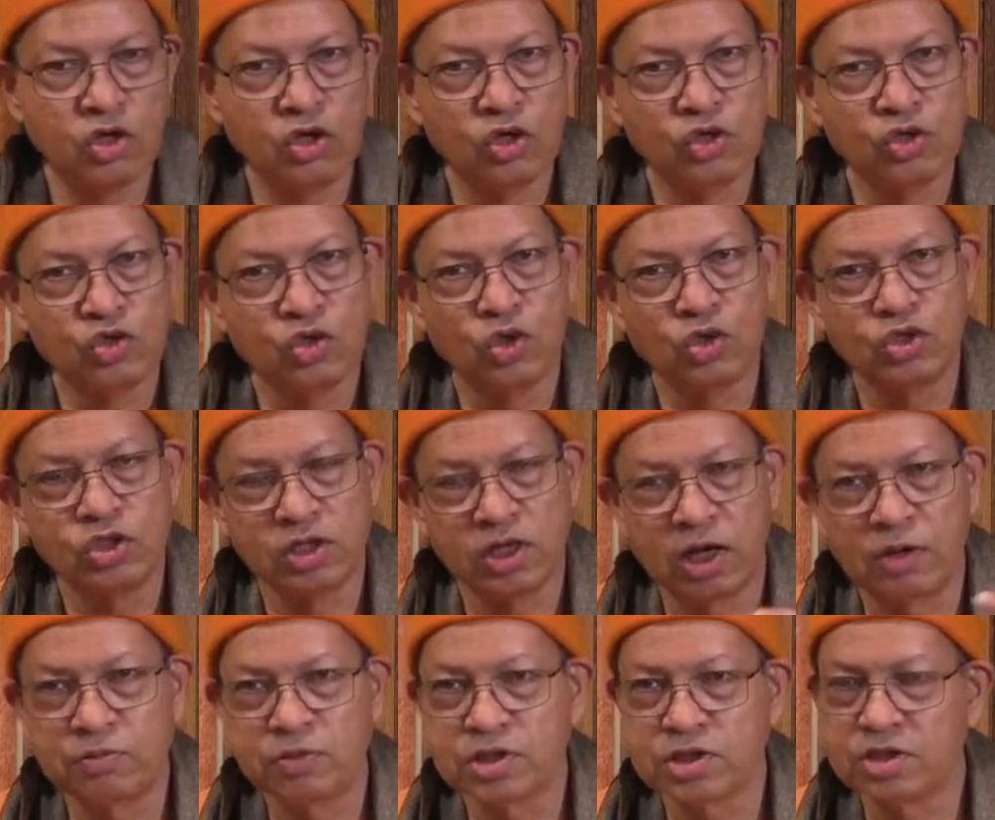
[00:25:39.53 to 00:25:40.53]
So Sri
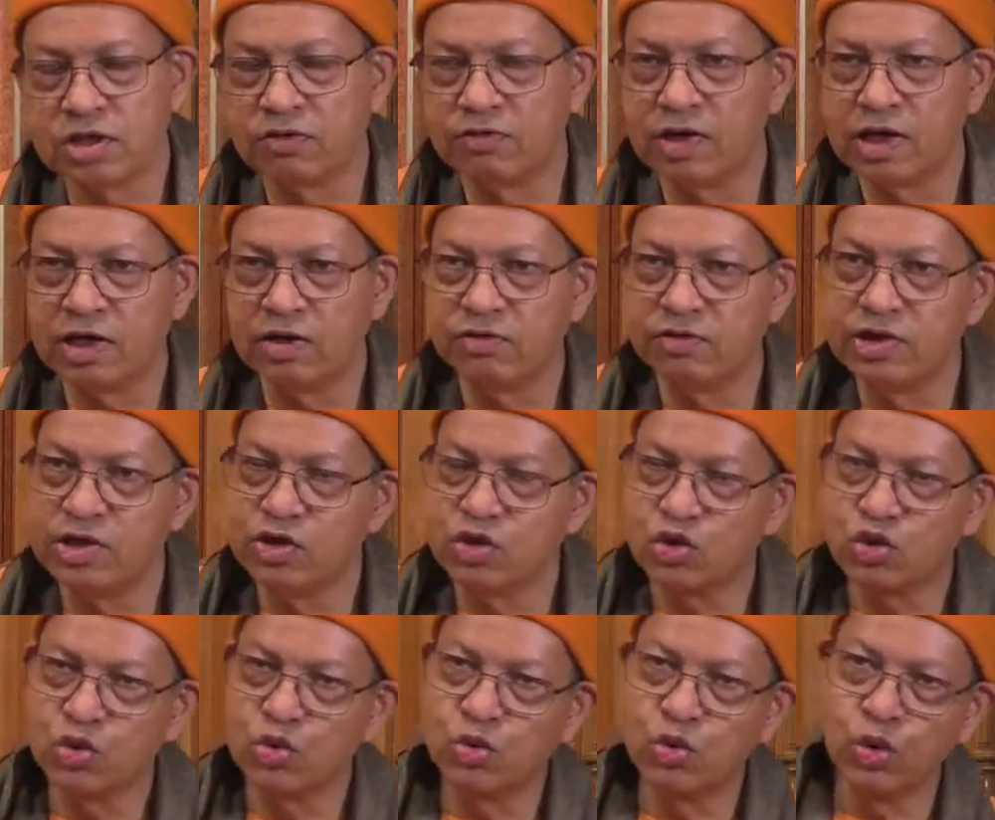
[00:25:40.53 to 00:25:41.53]
Ramakrishna, whenever he used
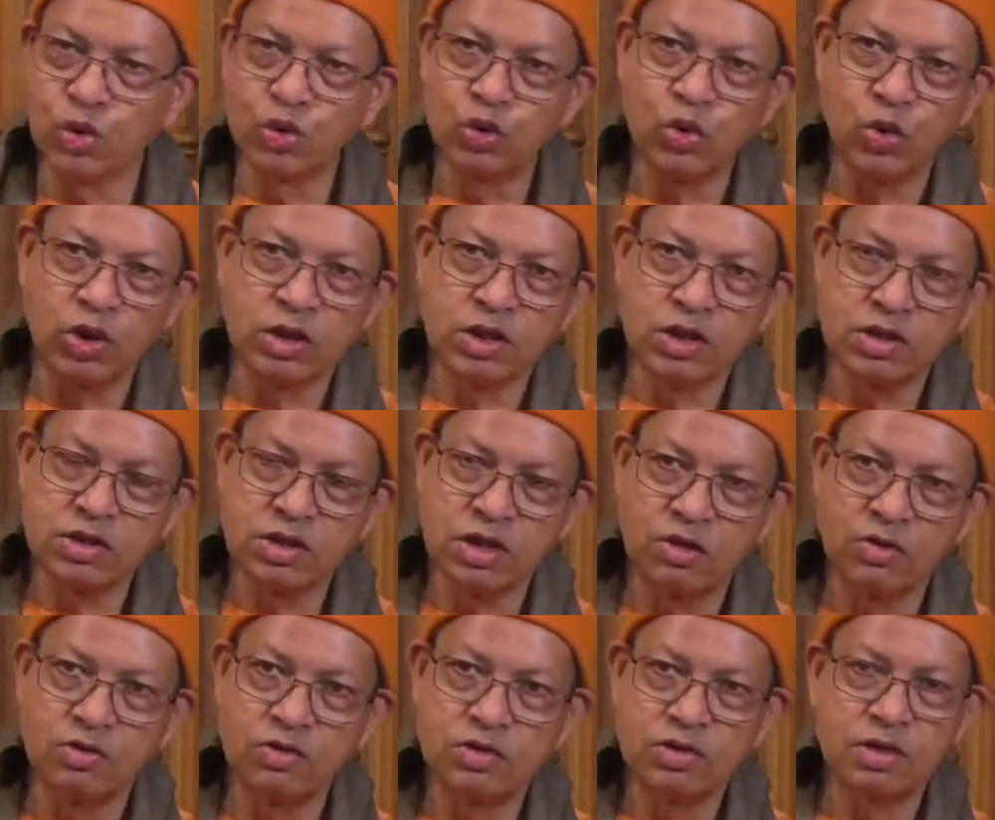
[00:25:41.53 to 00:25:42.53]
to go to Adhar's
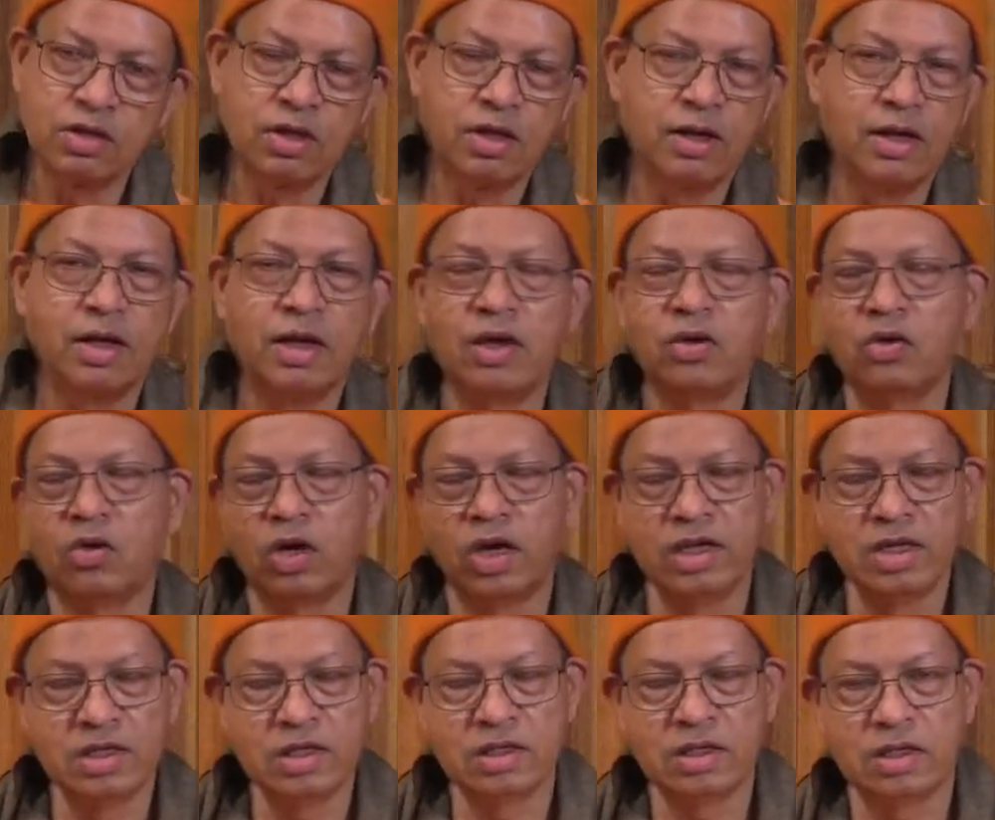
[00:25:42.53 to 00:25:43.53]
house or
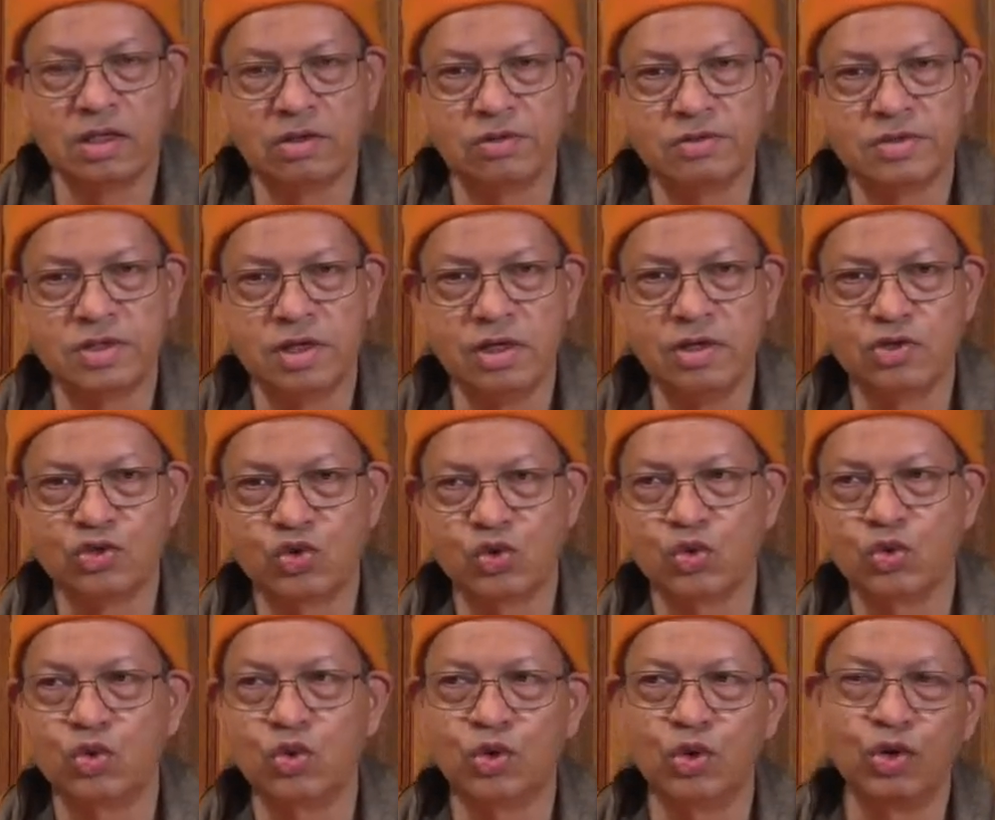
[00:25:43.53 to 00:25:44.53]
any other house, he used to
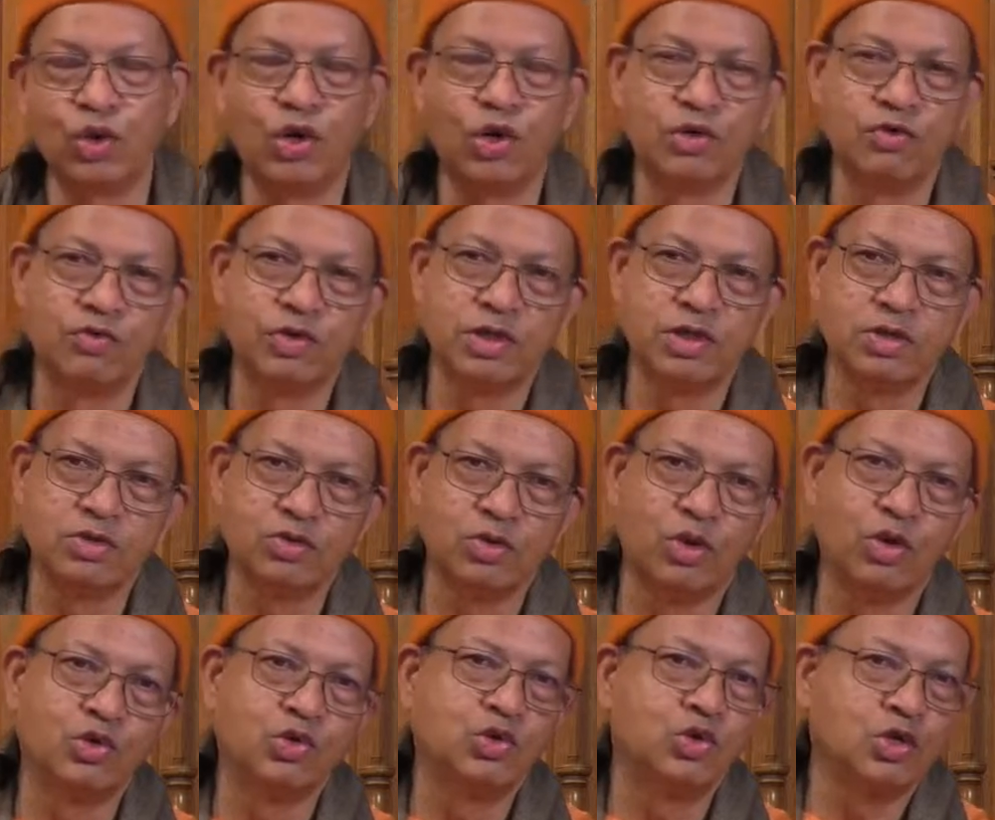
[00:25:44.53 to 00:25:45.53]
go along with his
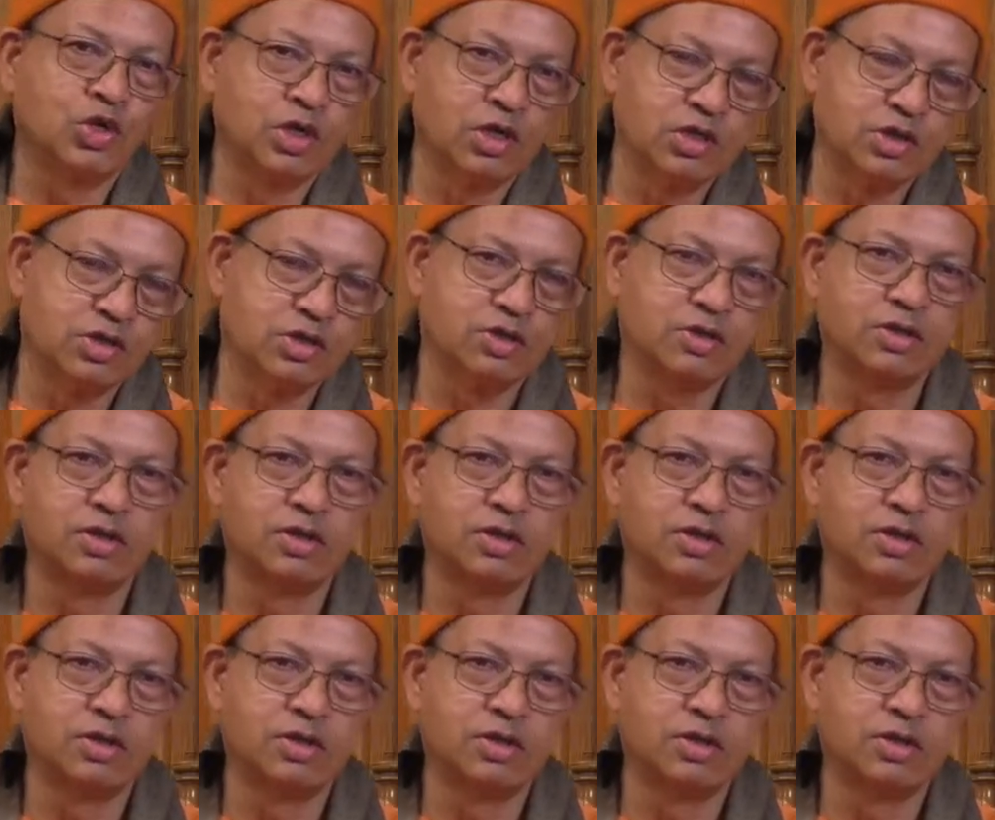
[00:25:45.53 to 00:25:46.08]
entourage.